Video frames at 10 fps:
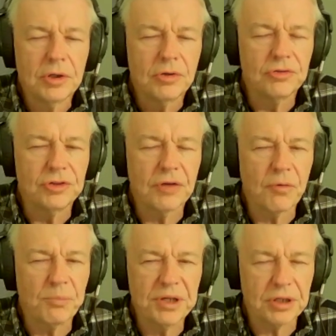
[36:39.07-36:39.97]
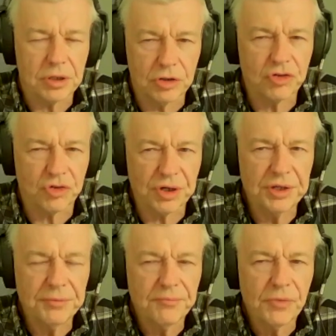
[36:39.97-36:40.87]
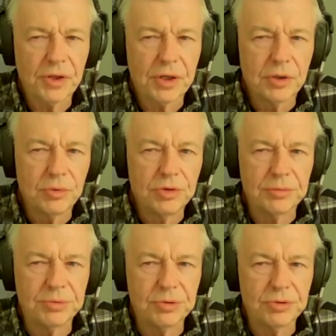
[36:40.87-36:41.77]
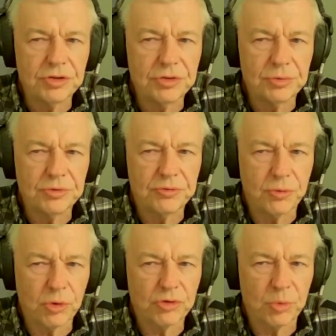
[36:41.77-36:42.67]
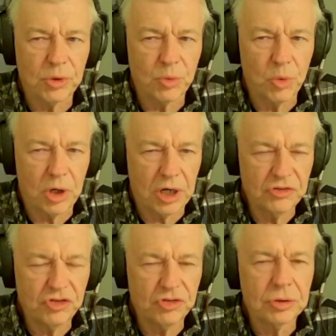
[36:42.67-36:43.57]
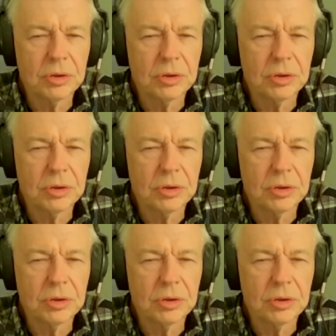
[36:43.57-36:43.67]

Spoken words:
There's never been a country with the ability to enforce what it wants